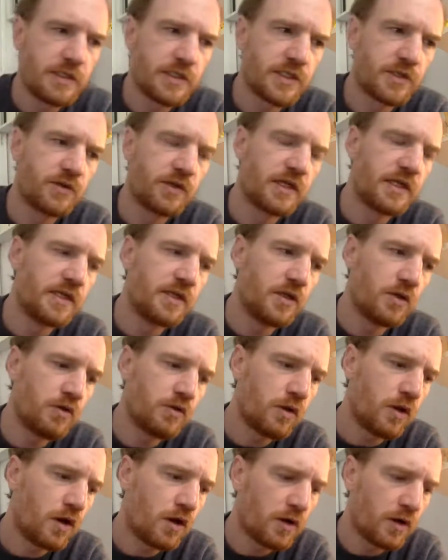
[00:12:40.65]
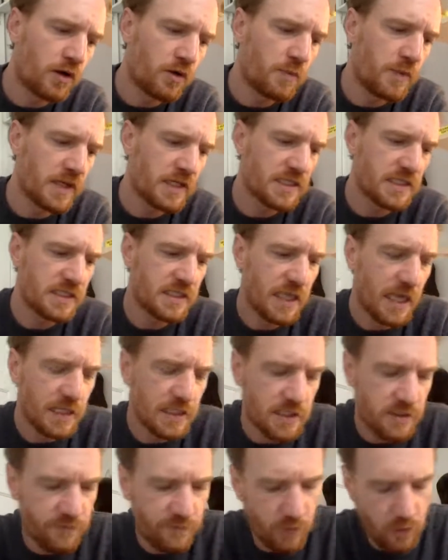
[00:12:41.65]
So that it no longer makes
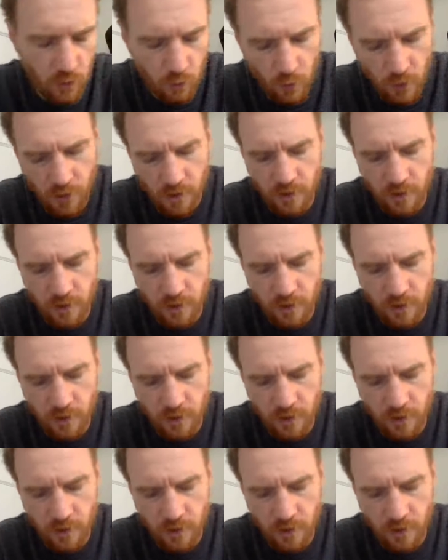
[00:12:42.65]
sense for one